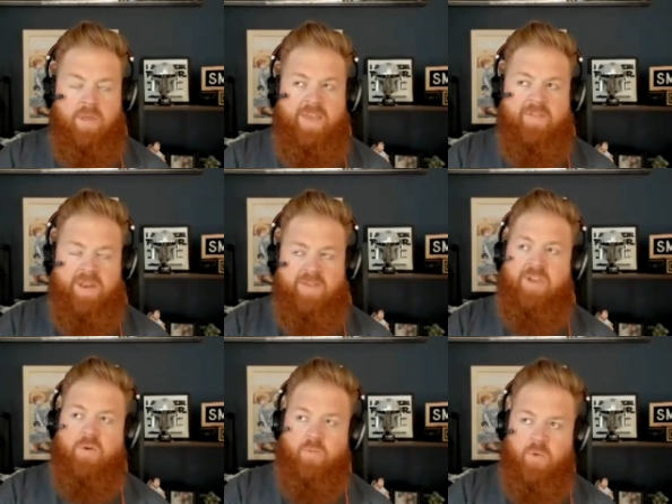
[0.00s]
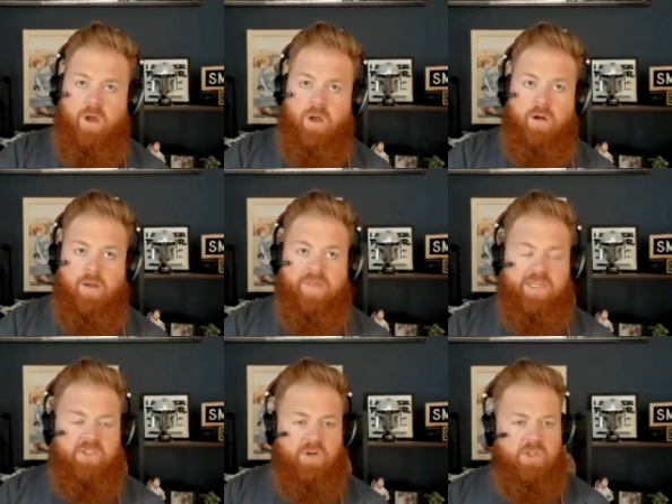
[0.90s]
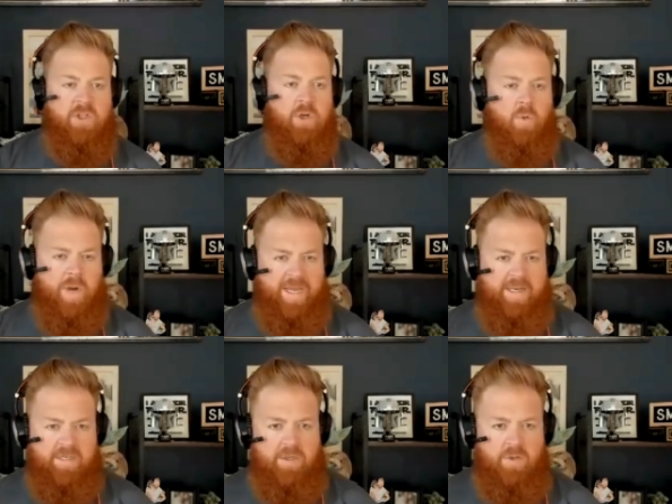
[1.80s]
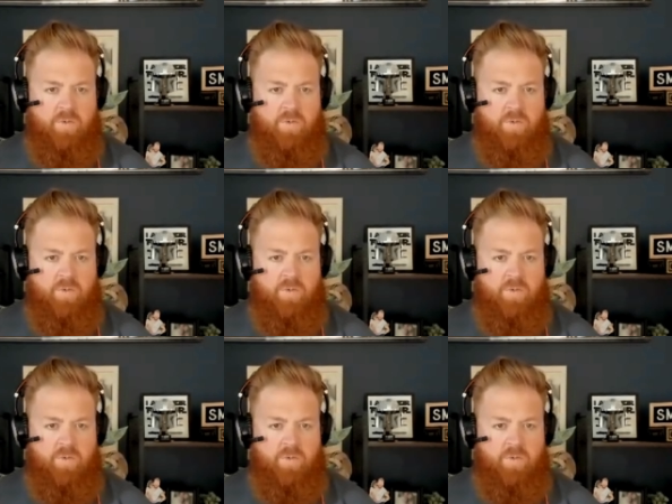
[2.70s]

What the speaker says: they start to look right to you.